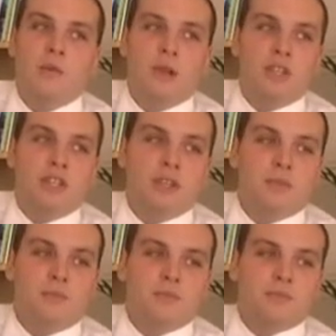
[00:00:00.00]
which
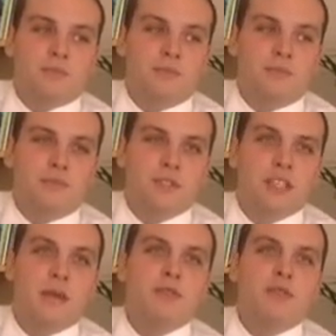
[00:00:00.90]

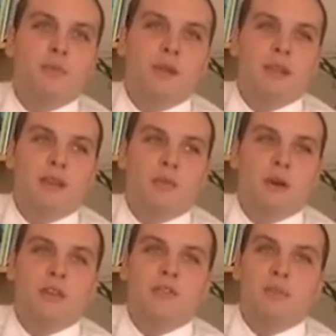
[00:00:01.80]
seems to be
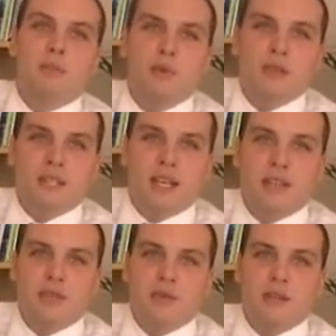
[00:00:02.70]
one of the poorest
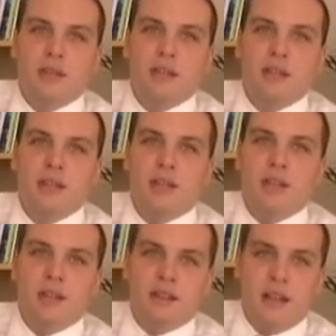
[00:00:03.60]
countries
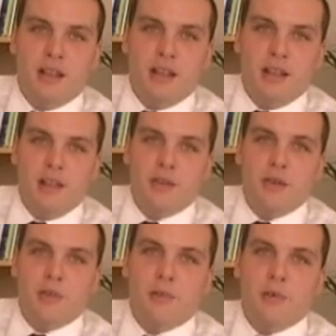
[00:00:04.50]
in
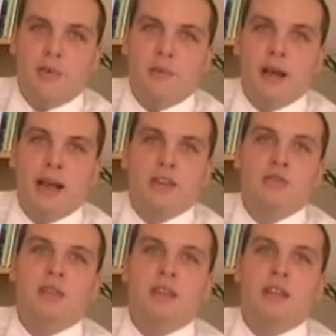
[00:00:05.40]
Europe, but
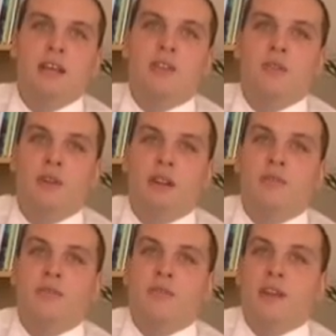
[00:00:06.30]
actually they are really
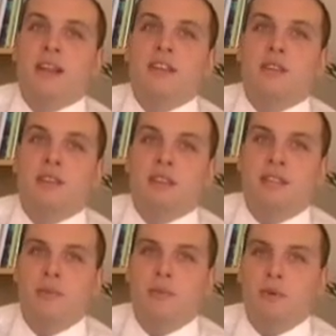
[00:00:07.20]
financially
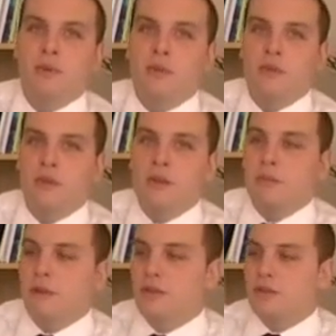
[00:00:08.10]
stable
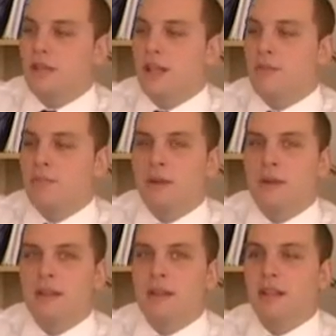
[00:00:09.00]
because they are
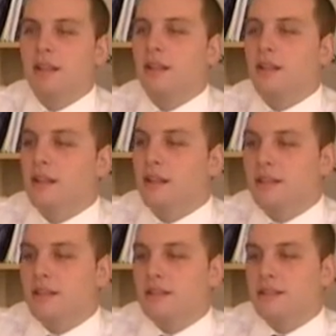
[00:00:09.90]
implementing
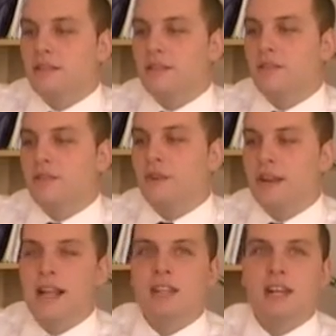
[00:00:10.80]
its
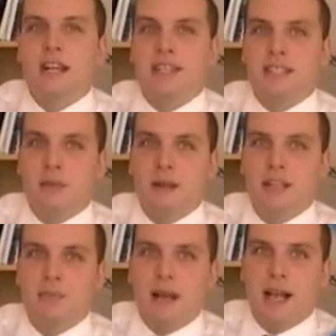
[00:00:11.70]
financial
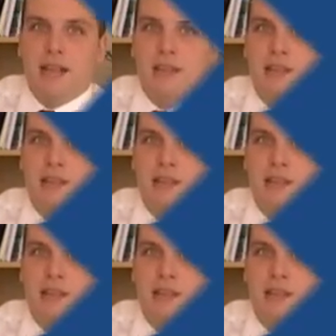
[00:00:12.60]
stability pact.